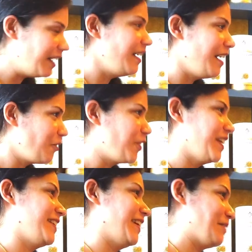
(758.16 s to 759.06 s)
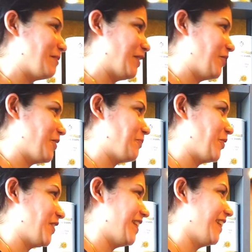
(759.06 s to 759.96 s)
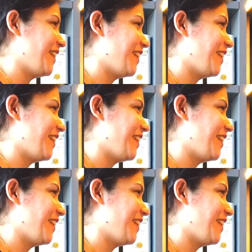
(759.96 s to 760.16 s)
very iconic thing about Modena.